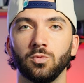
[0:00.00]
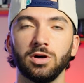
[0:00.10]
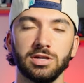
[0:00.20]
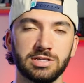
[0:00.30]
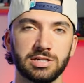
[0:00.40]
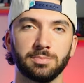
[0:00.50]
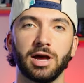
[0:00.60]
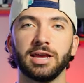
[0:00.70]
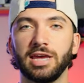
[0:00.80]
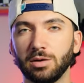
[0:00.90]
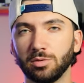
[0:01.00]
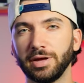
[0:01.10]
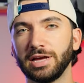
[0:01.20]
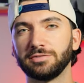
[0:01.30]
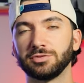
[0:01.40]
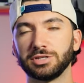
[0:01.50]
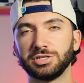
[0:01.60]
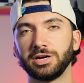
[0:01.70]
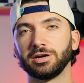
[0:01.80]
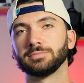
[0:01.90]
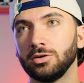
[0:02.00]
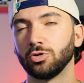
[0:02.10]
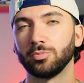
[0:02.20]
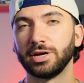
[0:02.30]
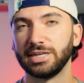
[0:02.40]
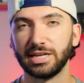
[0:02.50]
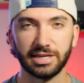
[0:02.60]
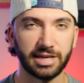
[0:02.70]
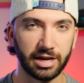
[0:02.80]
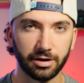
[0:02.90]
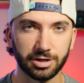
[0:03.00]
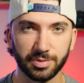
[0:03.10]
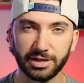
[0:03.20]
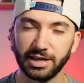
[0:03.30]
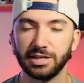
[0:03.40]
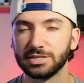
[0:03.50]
what is in my camera bag for this year. What are my daily carries, my daily